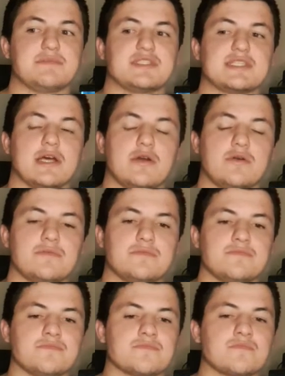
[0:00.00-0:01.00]
So
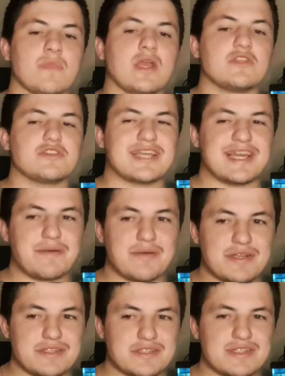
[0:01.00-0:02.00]
to get
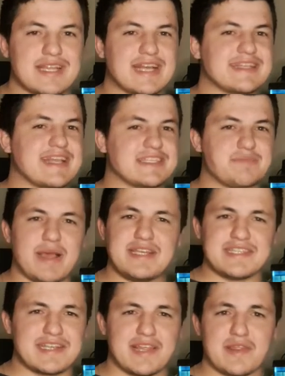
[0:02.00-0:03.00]
that's
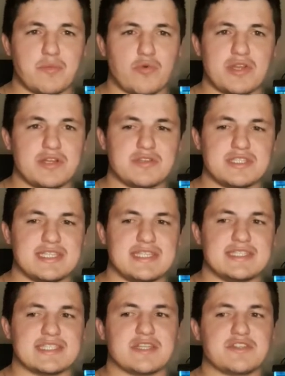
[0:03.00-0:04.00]
basically the morning
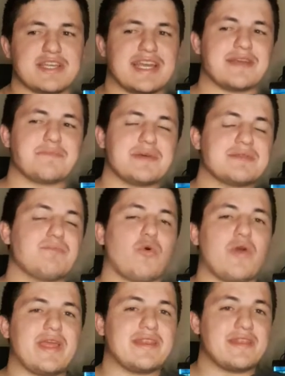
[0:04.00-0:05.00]
routine. So to get a bit
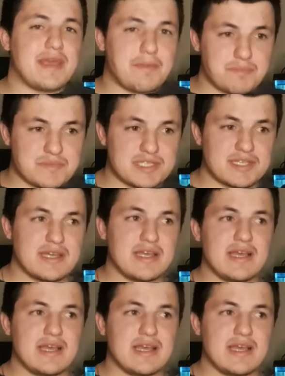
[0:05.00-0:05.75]
more in depth,